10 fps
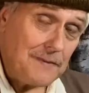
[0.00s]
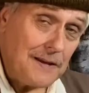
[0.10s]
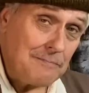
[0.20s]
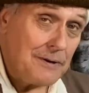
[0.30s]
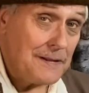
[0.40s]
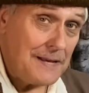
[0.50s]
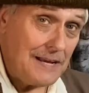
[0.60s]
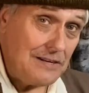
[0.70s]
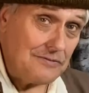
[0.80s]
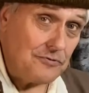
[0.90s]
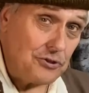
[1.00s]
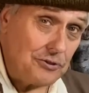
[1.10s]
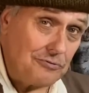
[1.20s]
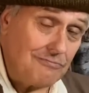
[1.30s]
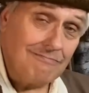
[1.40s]
And by the end of
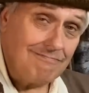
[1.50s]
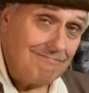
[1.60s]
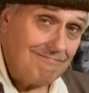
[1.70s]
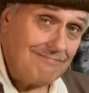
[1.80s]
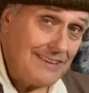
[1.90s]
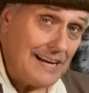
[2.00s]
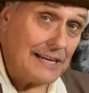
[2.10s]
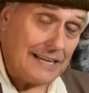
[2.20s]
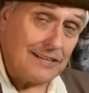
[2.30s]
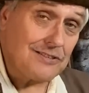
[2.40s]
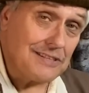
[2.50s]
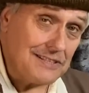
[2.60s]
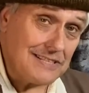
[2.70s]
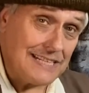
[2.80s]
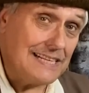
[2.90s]
June, that castle
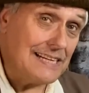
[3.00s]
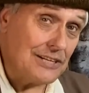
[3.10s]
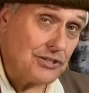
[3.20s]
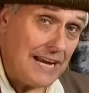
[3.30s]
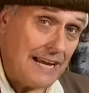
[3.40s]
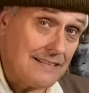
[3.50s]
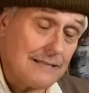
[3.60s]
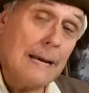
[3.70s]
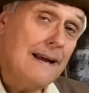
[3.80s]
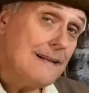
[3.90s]
is in English hands.